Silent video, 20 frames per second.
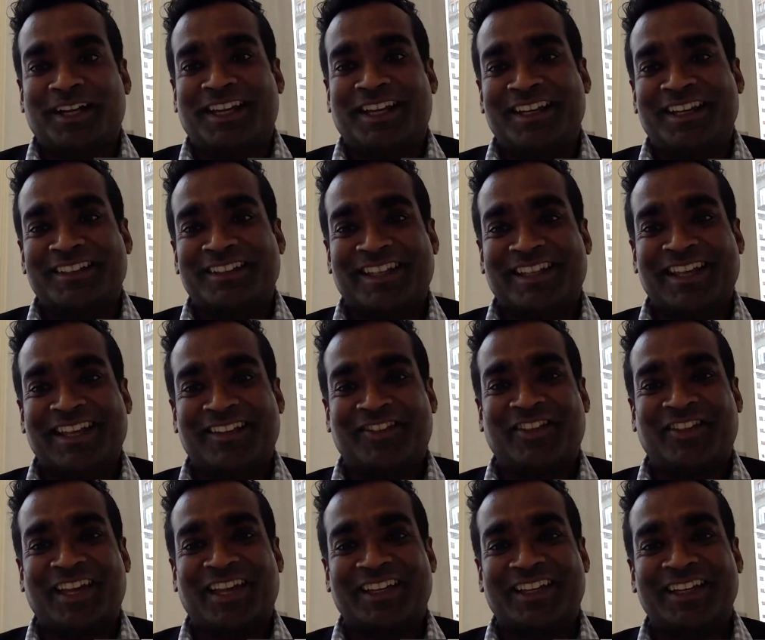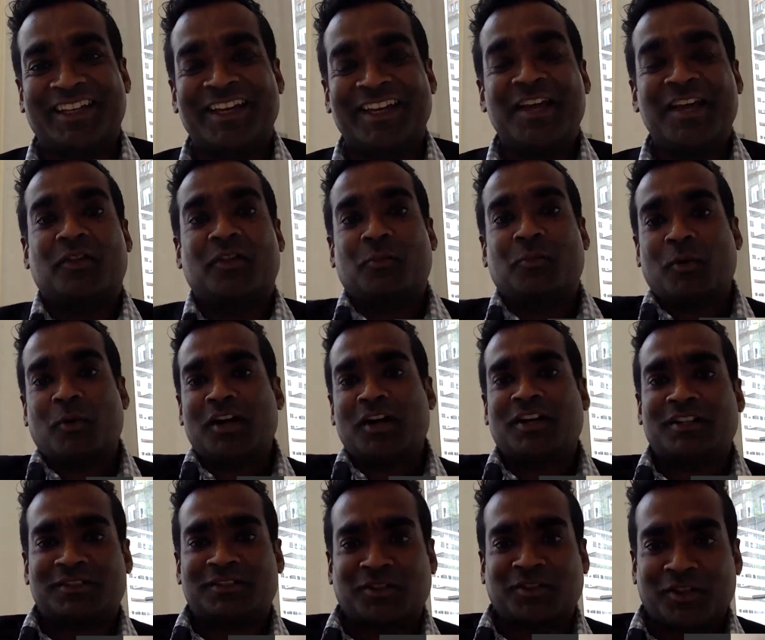because they think the
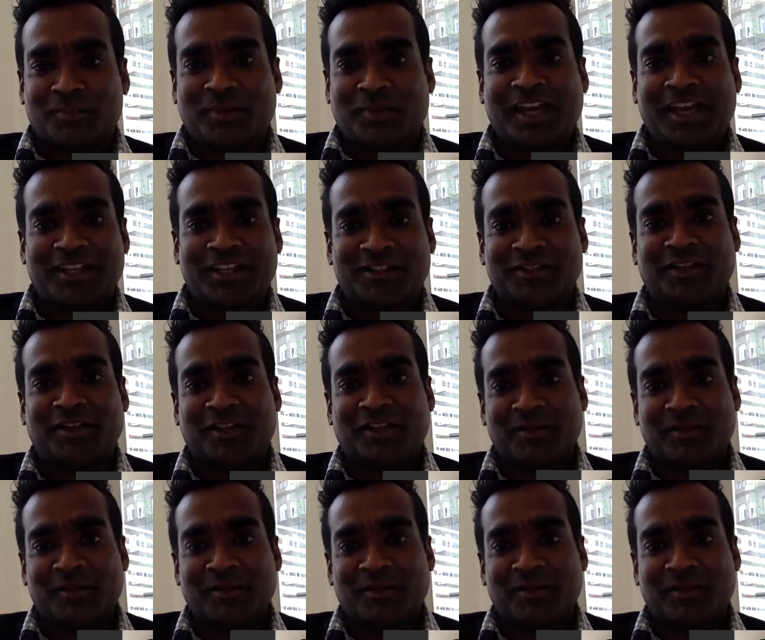words on the page,